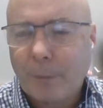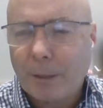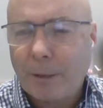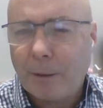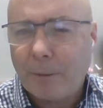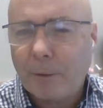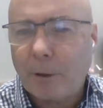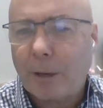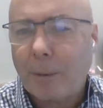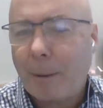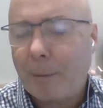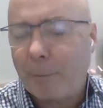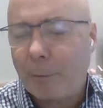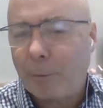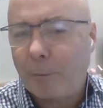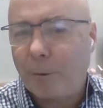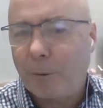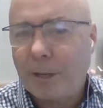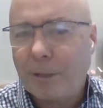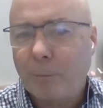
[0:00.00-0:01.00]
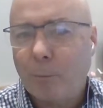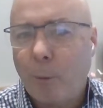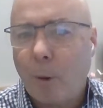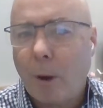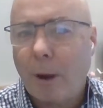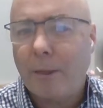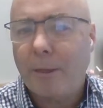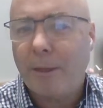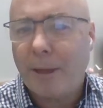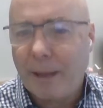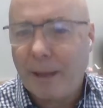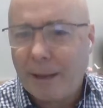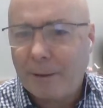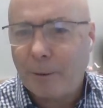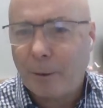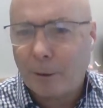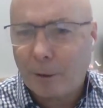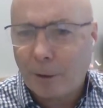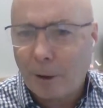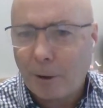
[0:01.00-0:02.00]
You've got to come up with a reason why they're
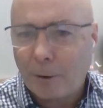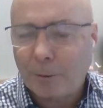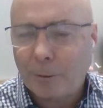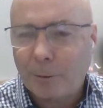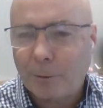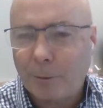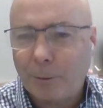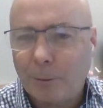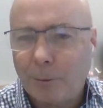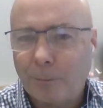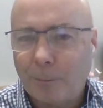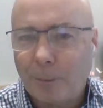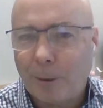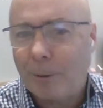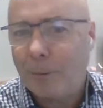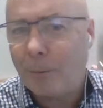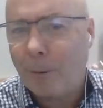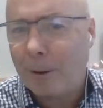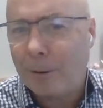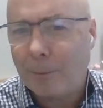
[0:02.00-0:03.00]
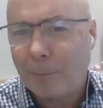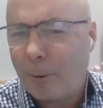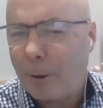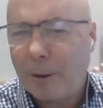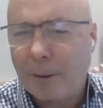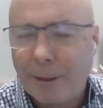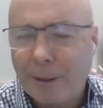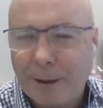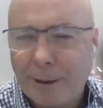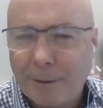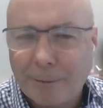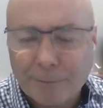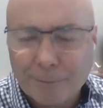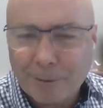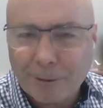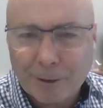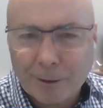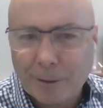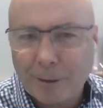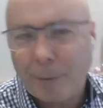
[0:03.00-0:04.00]
not going to, why they're
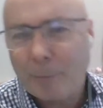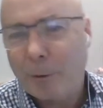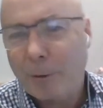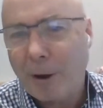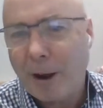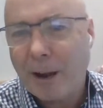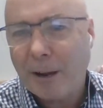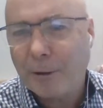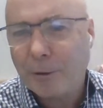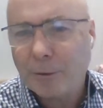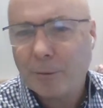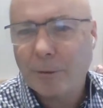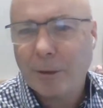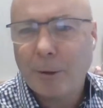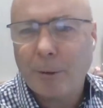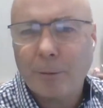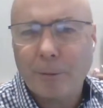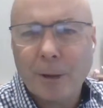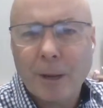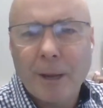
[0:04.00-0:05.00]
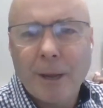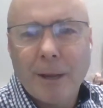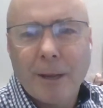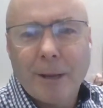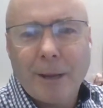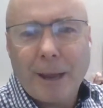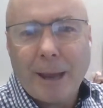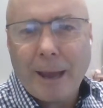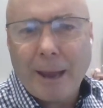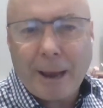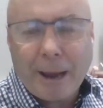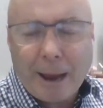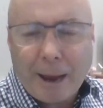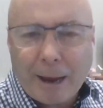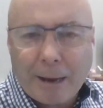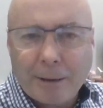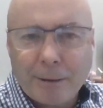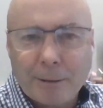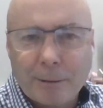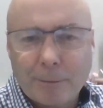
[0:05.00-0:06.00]
like a mirage. So,
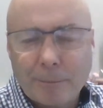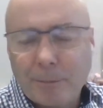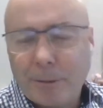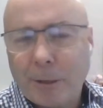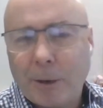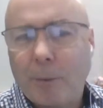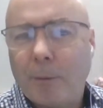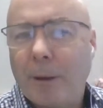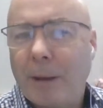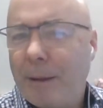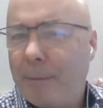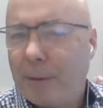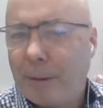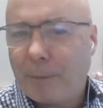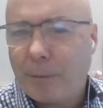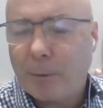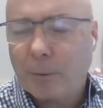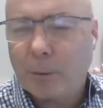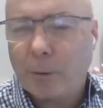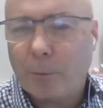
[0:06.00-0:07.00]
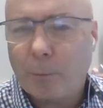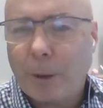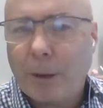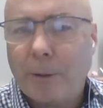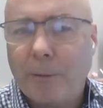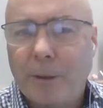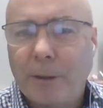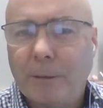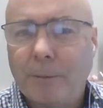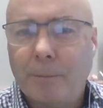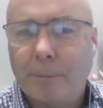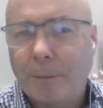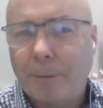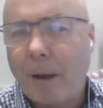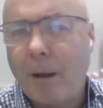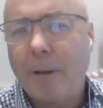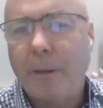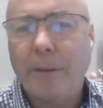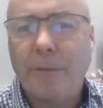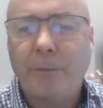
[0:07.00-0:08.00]
and even if you sort of went on this,
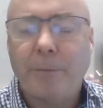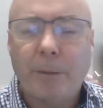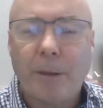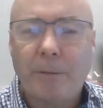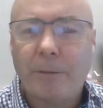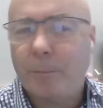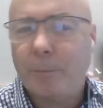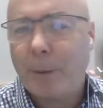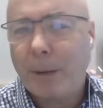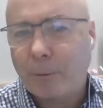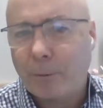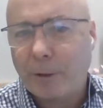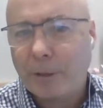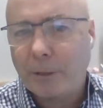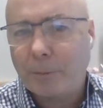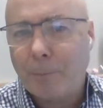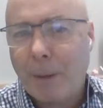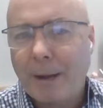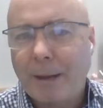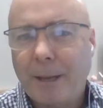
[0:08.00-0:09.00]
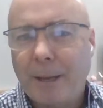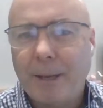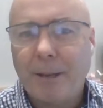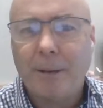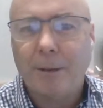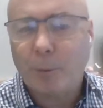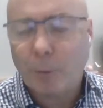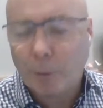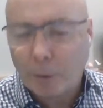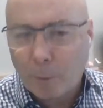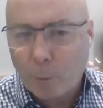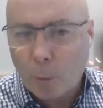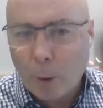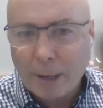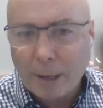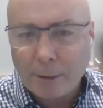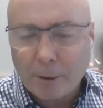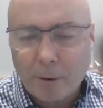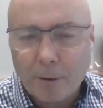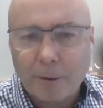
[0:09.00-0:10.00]
they've spent all this money and it took them
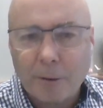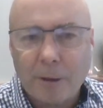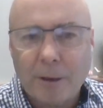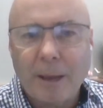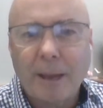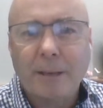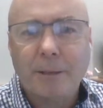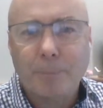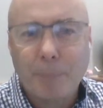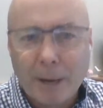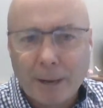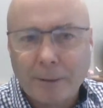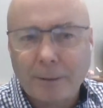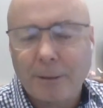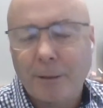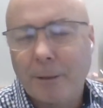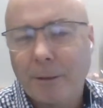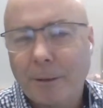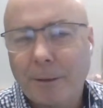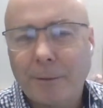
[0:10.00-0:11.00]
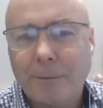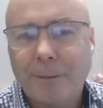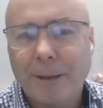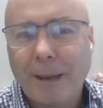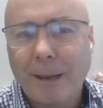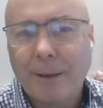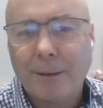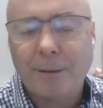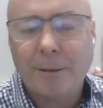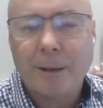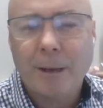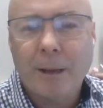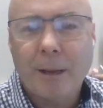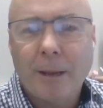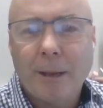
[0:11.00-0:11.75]
way longer than they expected, and